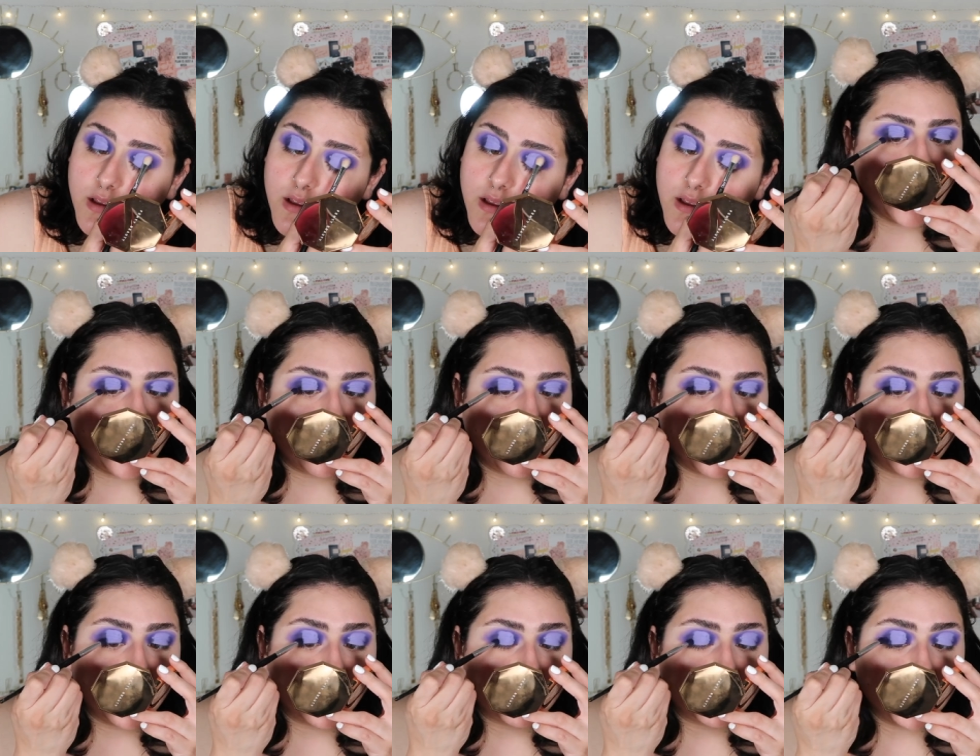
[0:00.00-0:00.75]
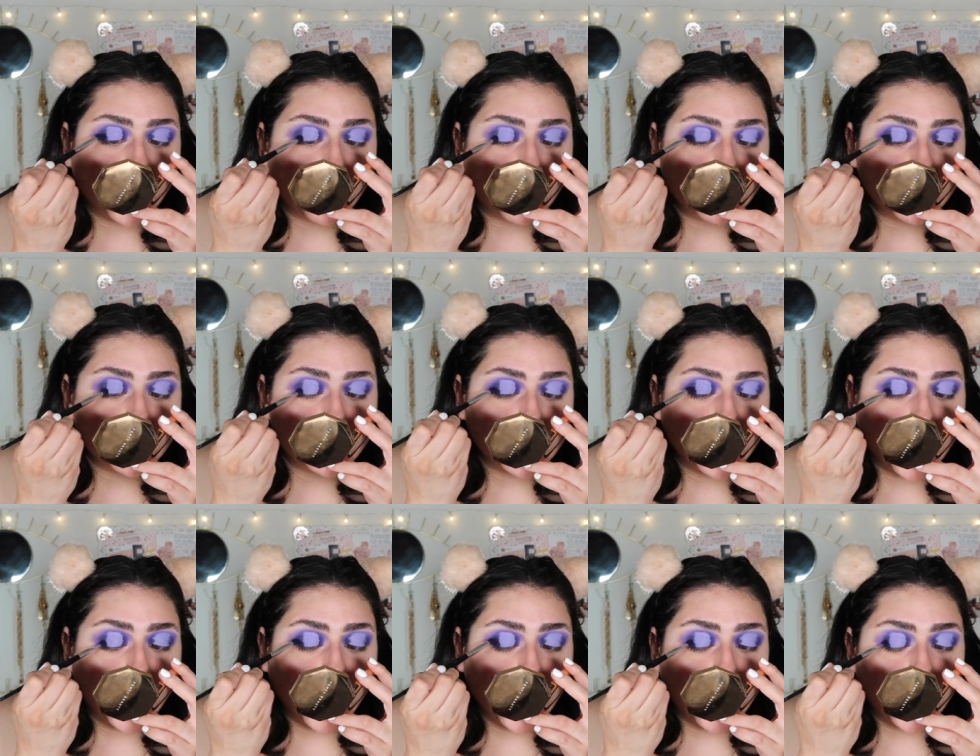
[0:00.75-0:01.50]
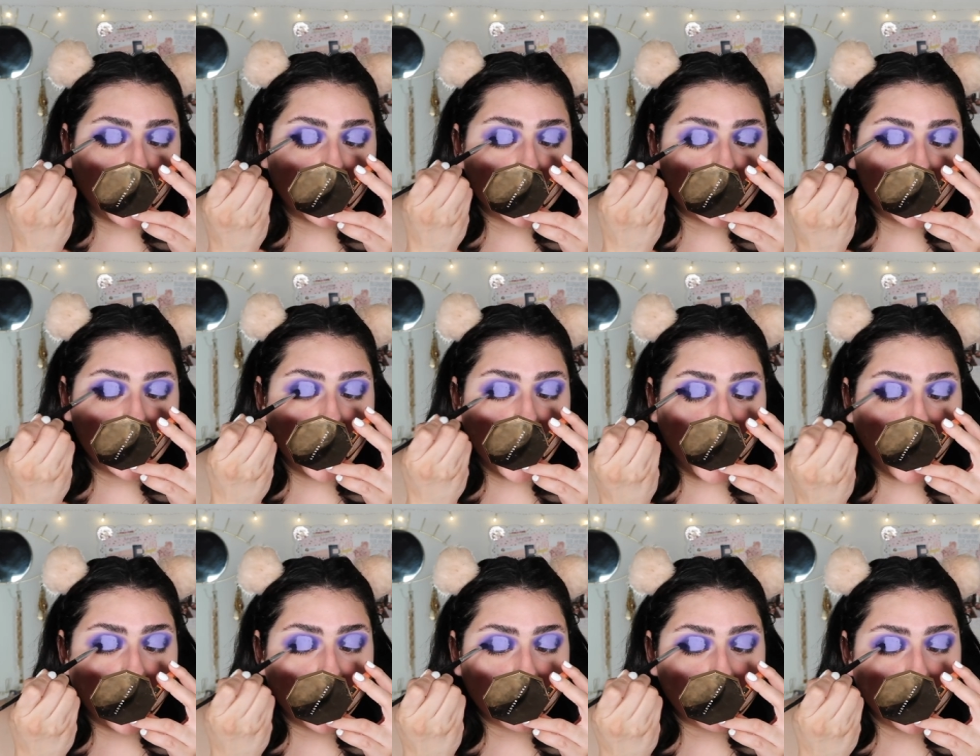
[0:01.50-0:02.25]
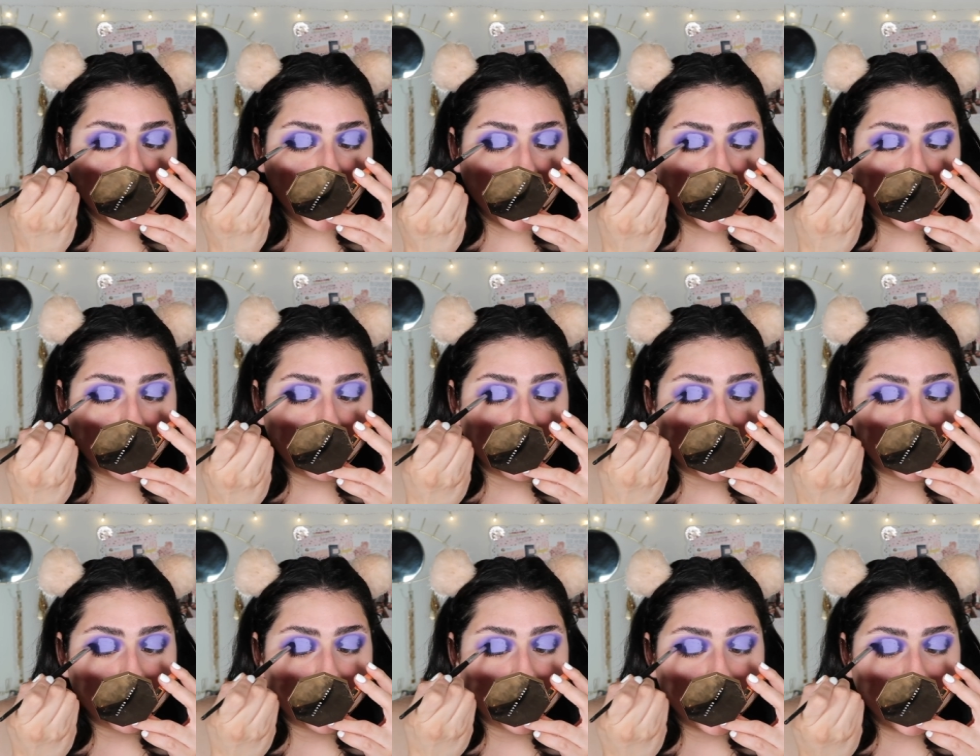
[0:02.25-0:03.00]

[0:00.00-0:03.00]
Now, at around 10 p.m.,